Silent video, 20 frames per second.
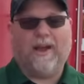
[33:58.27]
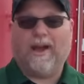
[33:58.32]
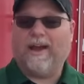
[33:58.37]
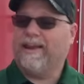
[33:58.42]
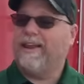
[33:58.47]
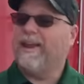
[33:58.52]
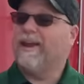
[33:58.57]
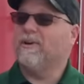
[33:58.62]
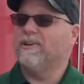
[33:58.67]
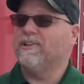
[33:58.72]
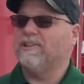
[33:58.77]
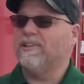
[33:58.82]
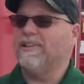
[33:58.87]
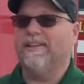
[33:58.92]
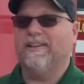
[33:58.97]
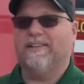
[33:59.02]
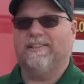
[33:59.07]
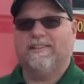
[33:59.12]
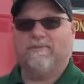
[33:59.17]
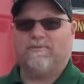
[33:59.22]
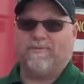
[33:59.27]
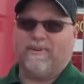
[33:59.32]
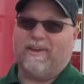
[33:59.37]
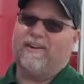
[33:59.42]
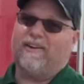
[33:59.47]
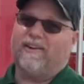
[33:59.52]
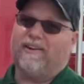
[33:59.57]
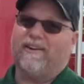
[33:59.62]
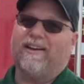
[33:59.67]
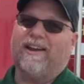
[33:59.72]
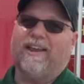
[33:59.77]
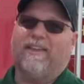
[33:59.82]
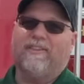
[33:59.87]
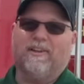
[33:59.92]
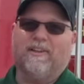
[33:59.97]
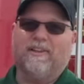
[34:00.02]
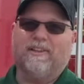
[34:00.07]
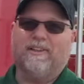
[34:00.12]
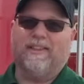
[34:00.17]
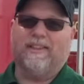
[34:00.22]
guarantee you, Defender and
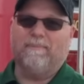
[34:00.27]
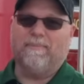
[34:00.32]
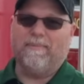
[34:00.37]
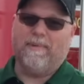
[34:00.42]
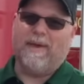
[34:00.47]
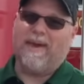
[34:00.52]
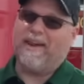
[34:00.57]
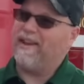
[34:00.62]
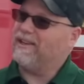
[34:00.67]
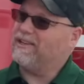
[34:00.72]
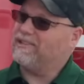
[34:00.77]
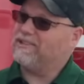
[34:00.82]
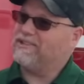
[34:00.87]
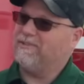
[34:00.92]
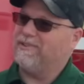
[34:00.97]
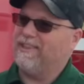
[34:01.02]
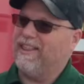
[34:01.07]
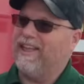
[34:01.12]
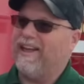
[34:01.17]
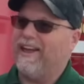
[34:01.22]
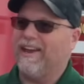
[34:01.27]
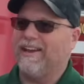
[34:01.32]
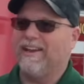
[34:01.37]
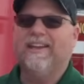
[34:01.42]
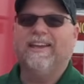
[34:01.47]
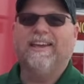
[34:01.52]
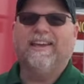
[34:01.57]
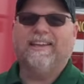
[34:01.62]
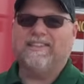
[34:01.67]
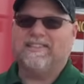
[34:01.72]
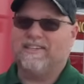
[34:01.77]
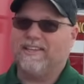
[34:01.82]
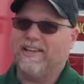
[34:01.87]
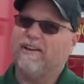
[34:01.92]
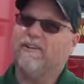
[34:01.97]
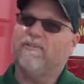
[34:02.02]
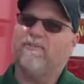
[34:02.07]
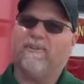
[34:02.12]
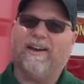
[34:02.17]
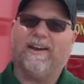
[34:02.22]
the Medics line is
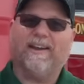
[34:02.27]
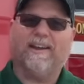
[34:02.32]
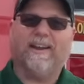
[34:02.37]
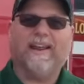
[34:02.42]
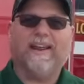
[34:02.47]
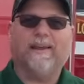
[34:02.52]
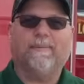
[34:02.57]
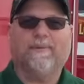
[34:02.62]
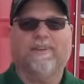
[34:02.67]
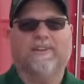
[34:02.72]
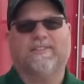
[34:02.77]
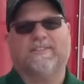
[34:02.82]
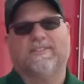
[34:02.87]
gonna find an ambulance